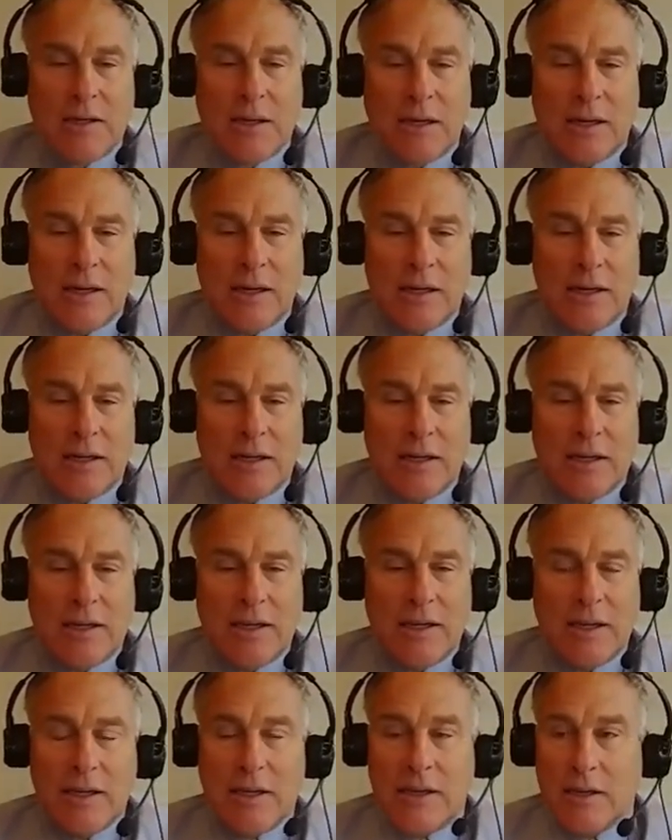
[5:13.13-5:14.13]

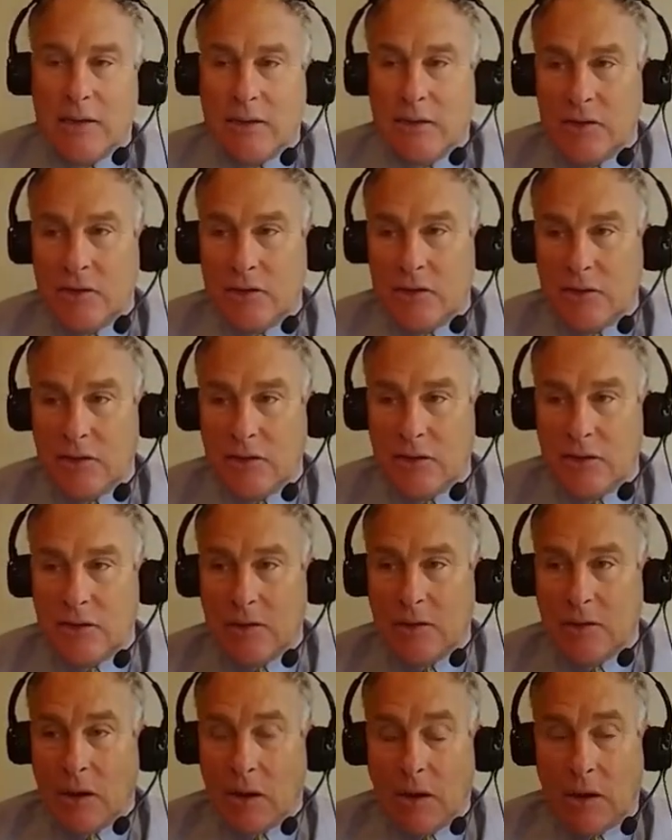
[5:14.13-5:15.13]
It is
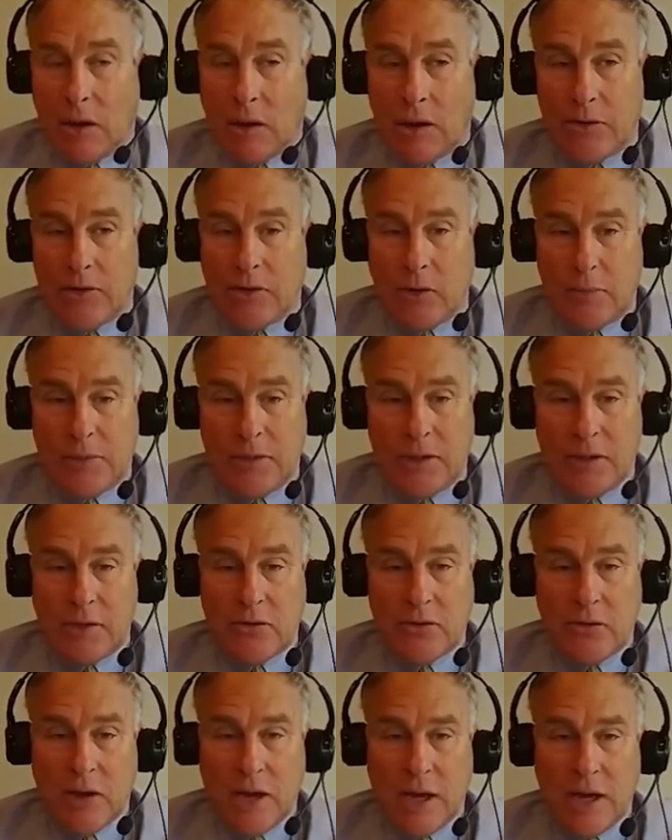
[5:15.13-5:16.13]
also being
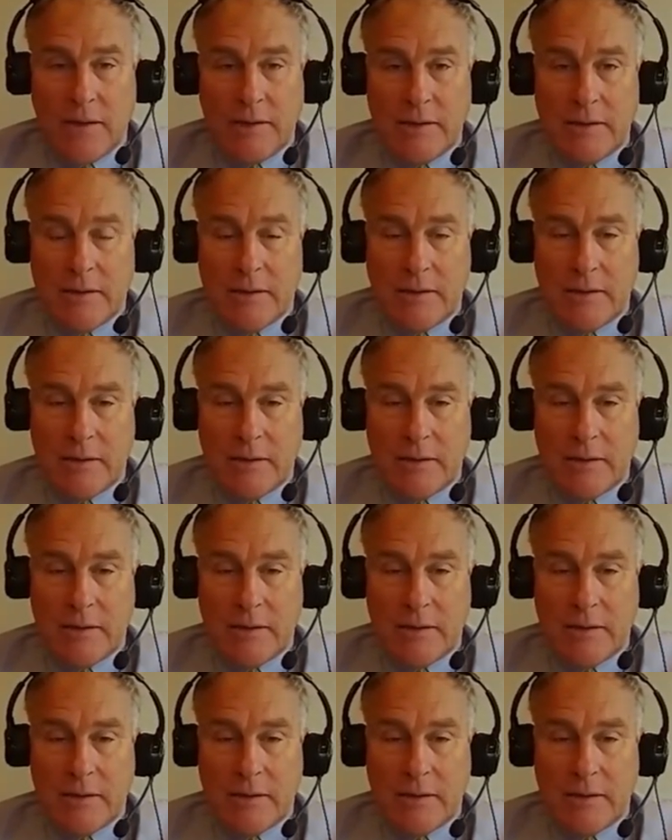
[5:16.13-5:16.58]
tried